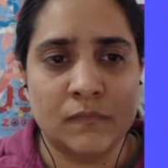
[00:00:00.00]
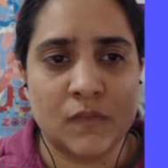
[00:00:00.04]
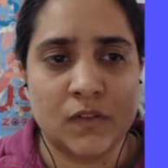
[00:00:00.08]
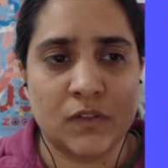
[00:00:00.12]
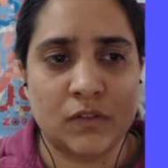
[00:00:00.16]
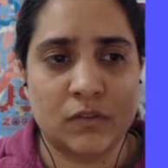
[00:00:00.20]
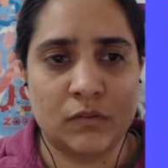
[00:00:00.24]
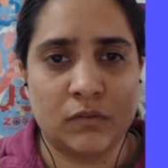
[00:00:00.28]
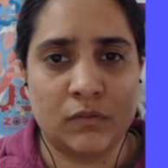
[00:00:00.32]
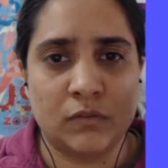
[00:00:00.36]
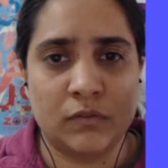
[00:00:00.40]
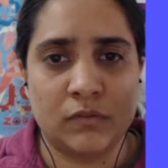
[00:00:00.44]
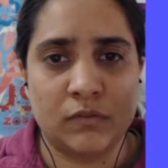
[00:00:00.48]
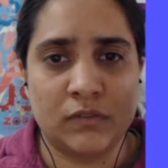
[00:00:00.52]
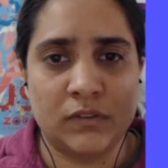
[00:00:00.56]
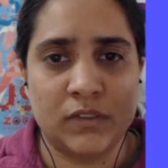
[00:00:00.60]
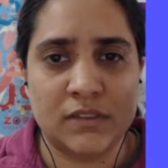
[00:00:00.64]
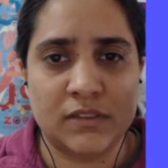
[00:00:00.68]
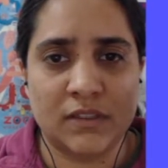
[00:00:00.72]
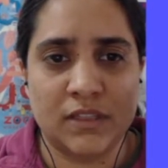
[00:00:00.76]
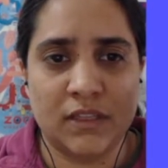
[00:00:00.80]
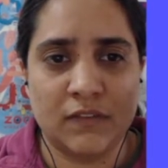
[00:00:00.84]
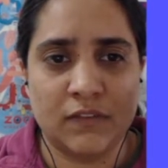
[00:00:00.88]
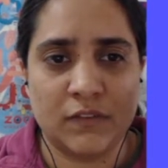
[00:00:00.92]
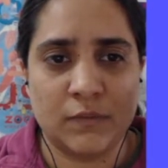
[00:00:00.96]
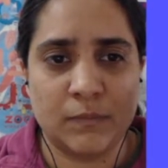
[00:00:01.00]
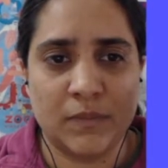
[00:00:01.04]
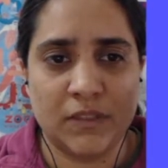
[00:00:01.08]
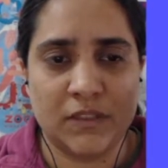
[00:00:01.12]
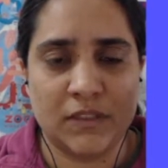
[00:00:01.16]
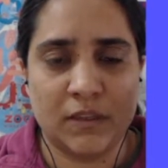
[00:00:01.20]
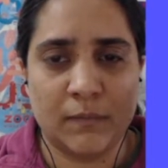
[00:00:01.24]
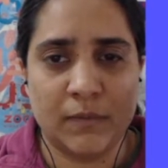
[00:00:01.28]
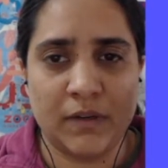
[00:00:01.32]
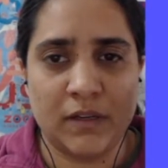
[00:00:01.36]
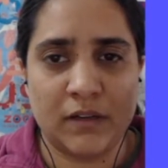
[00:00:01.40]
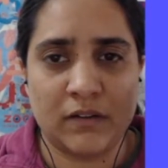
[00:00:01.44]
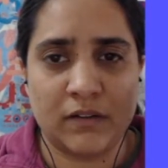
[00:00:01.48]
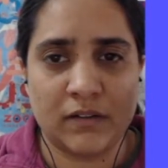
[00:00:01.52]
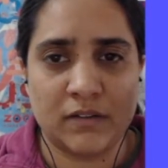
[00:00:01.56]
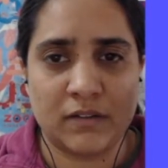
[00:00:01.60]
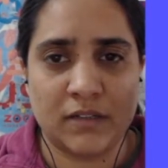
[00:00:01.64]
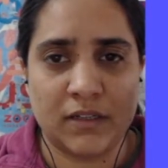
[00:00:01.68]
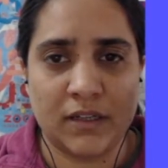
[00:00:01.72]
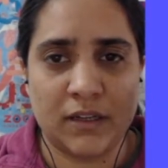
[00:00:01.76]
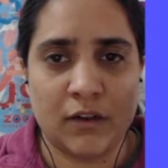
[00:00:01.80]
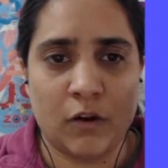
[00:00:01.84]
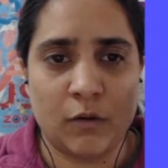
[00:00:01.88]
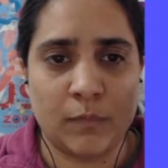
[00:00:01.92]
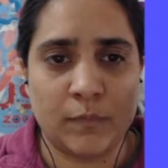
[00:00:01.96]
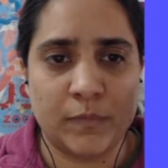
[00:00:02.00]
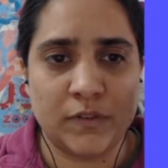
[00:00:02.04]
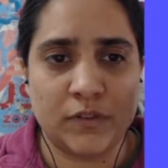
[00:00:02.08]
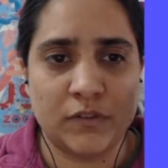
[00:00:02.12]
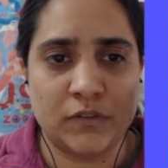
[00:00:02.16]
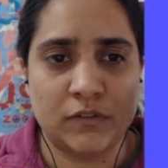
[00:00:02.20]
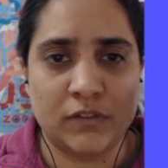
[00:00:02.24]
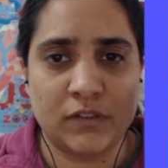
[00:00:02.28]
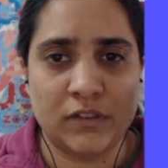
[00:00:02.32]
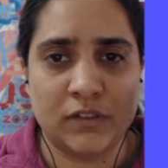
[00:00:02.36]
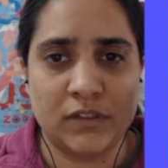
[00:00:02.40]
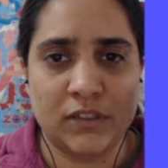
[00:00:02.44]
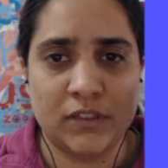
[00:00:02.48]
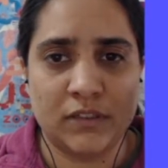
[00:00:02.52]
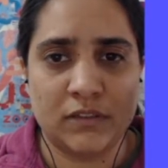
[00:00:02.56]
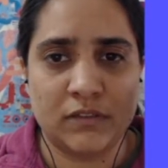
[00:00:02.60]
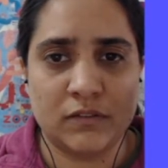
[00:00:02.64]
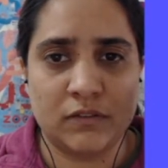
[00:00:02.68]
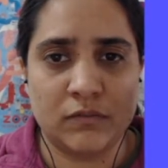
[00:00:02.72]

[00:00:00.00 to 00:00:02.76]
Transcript: So this gives me some interesting opportunities